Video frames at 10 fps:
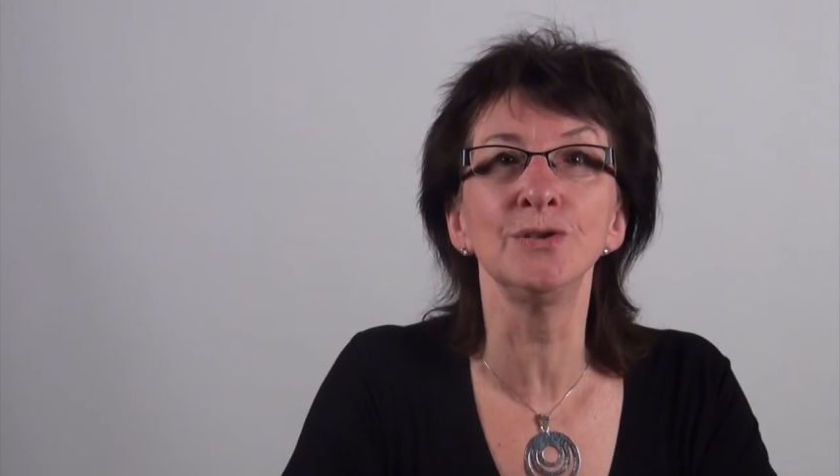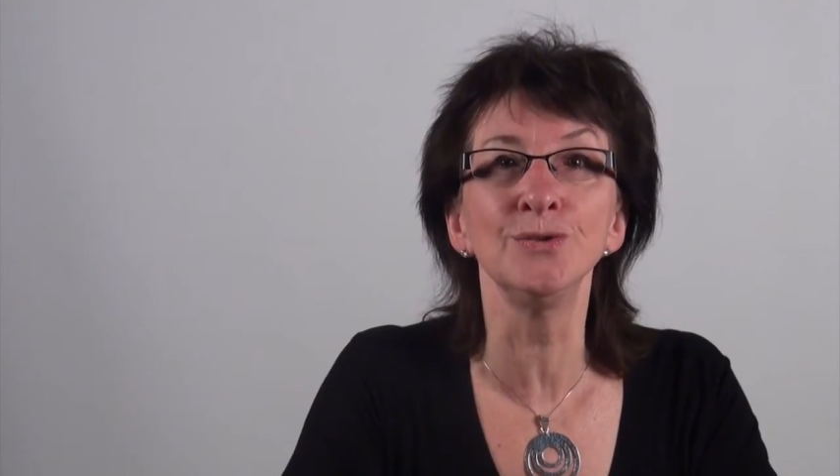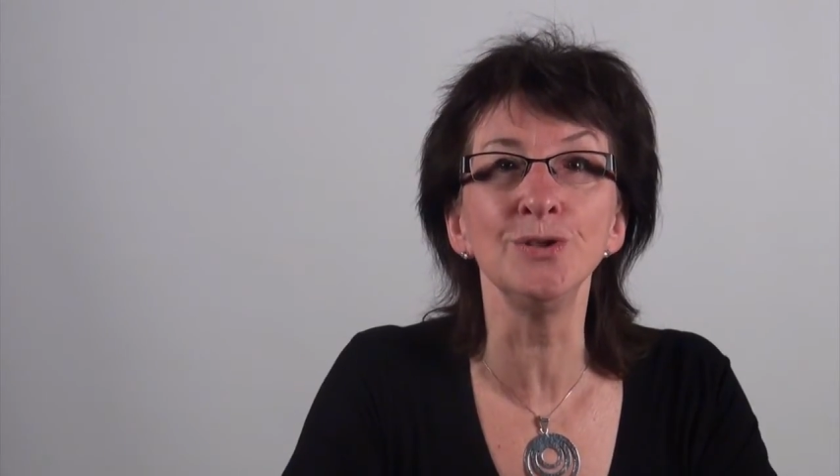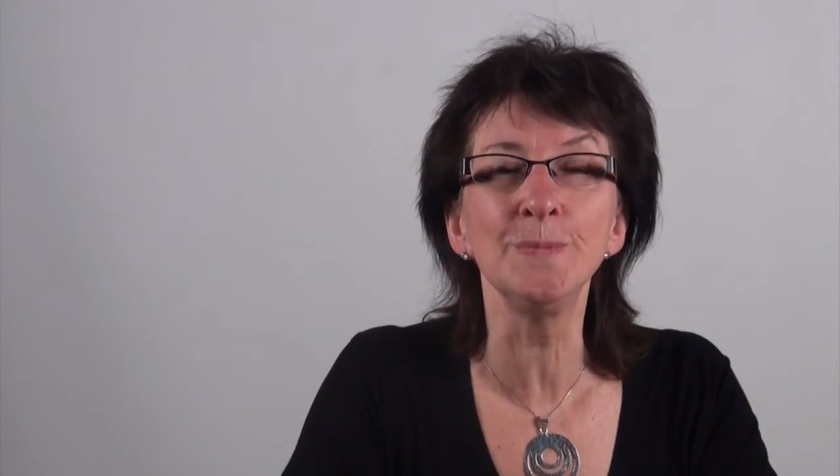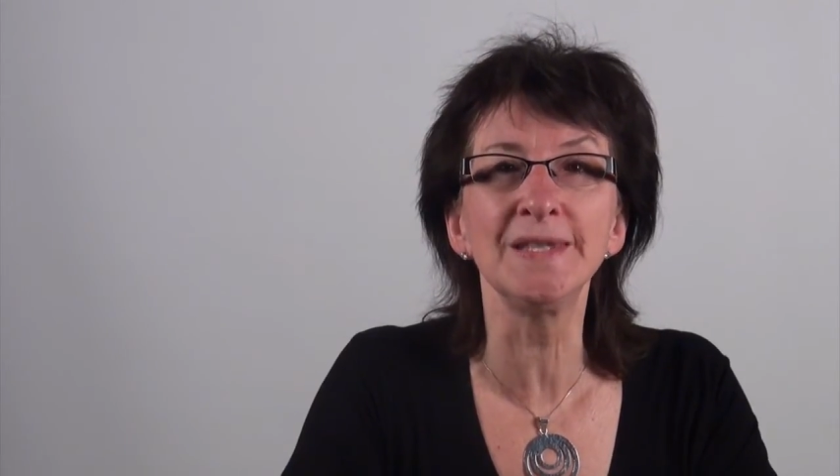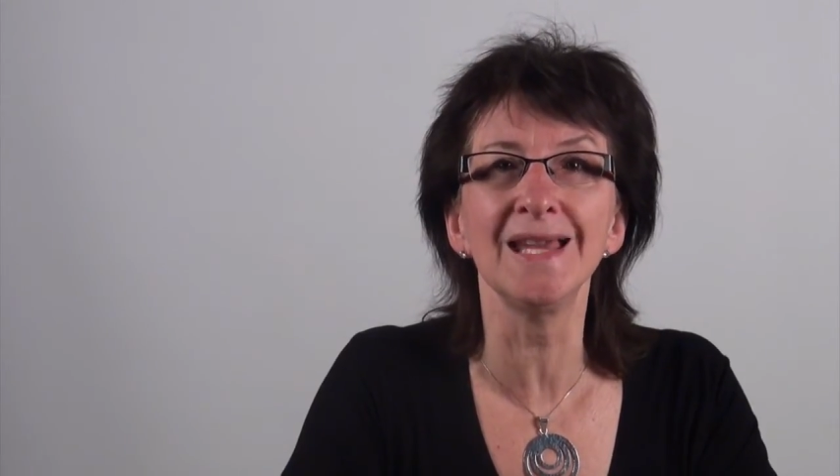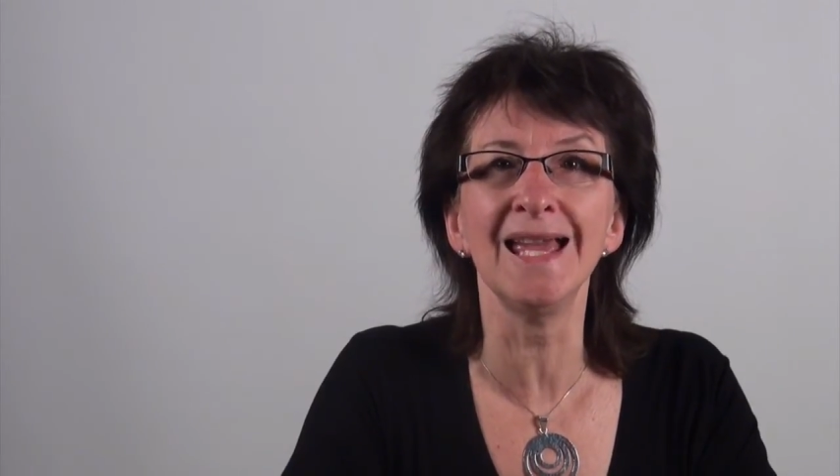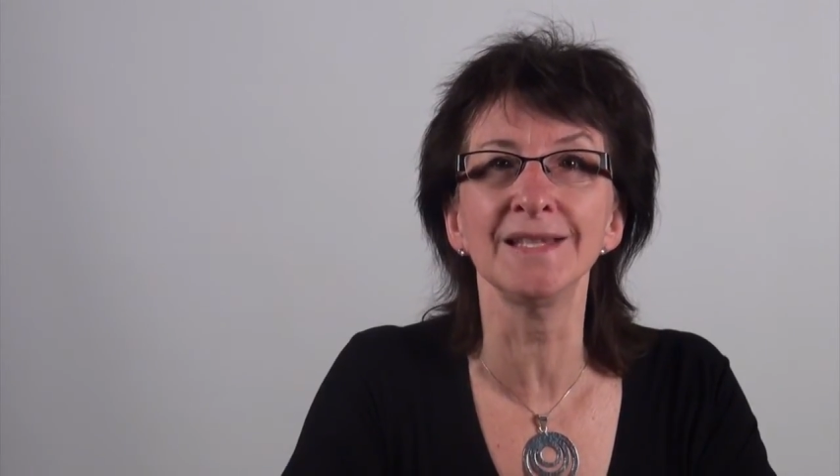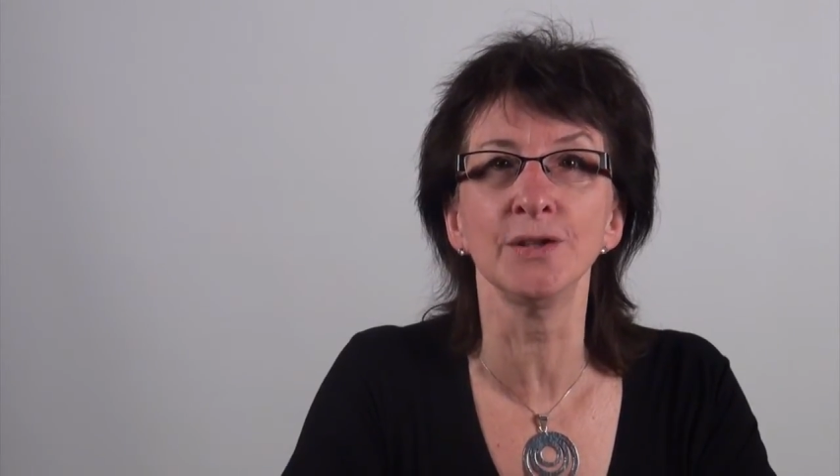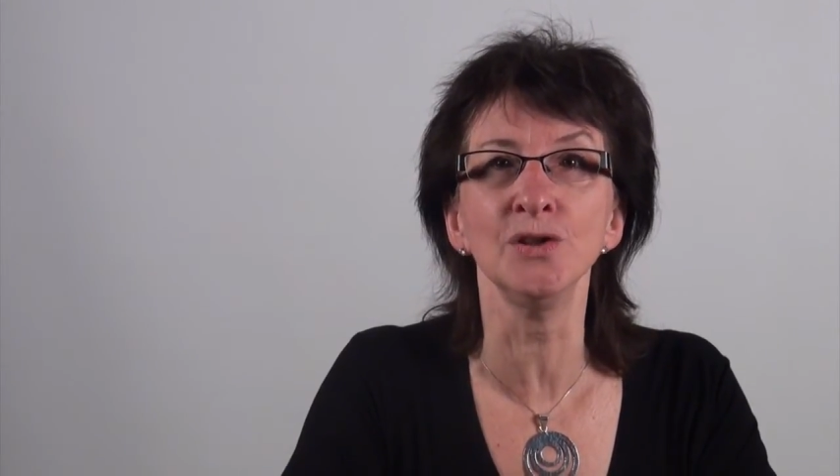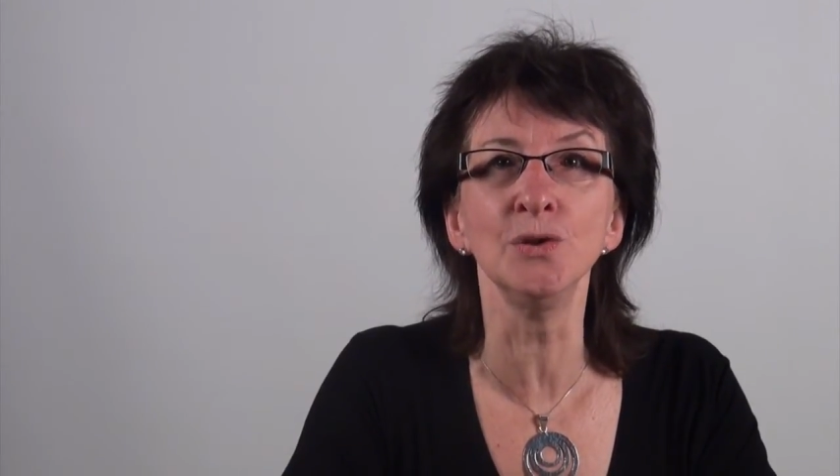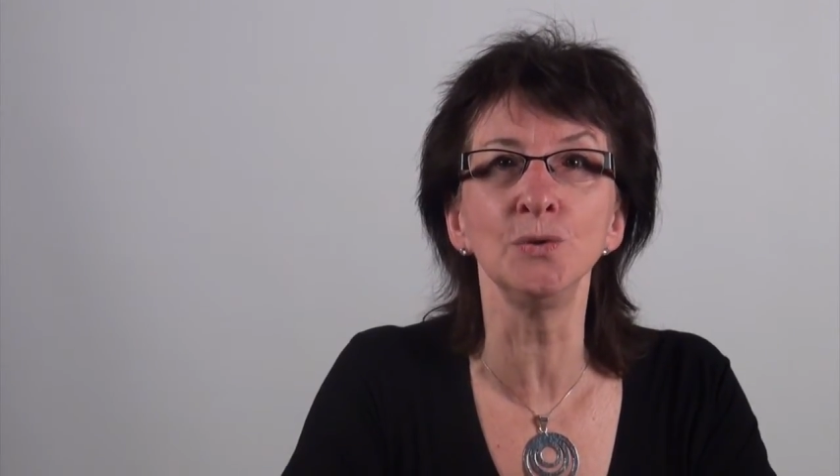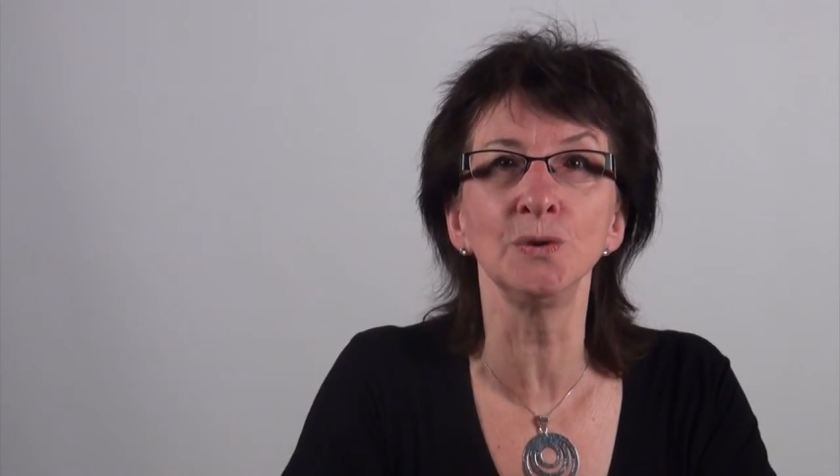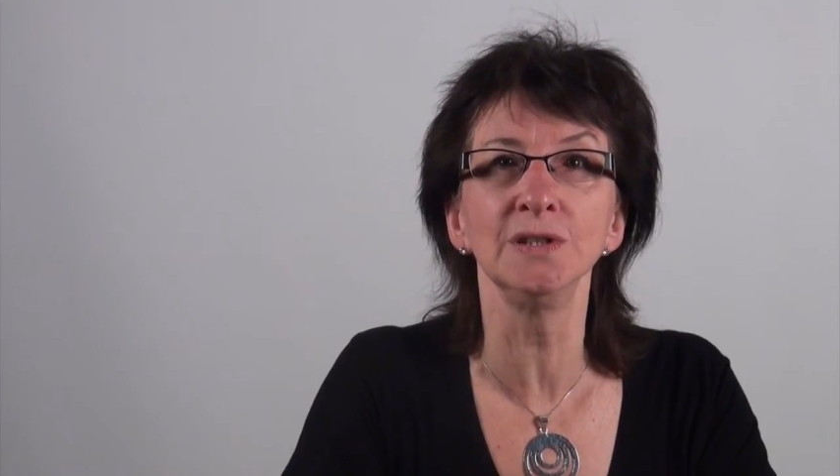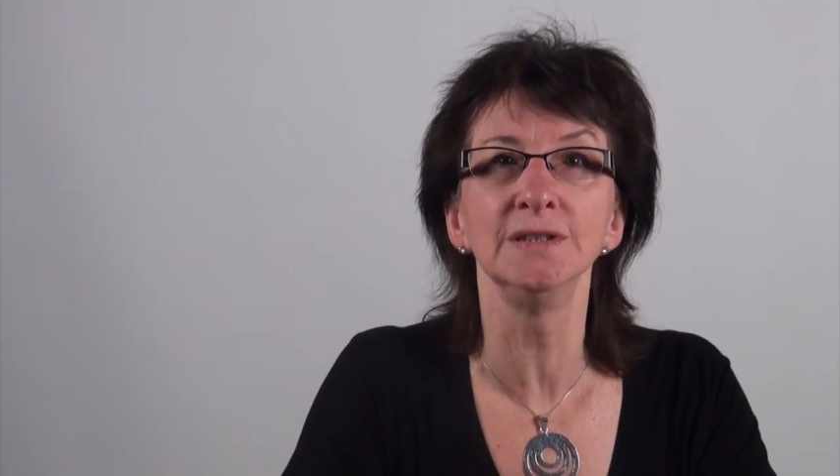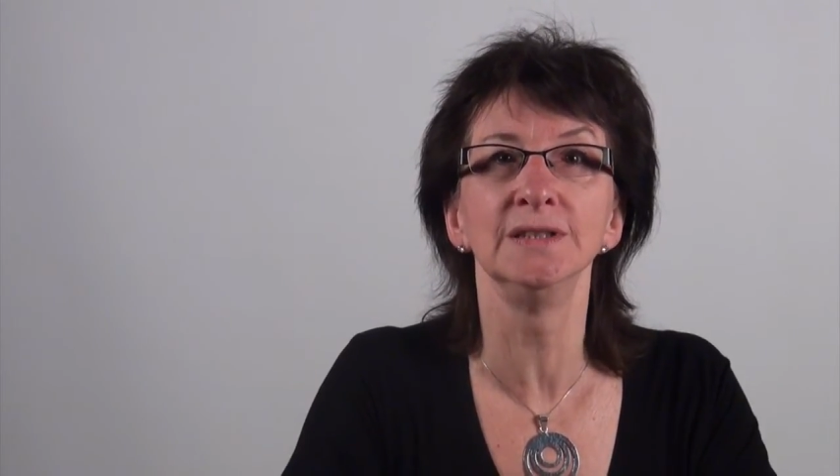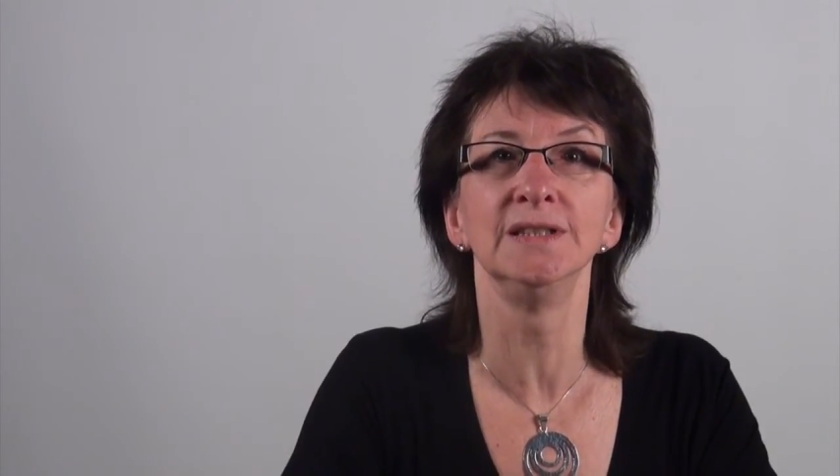groups as a whole.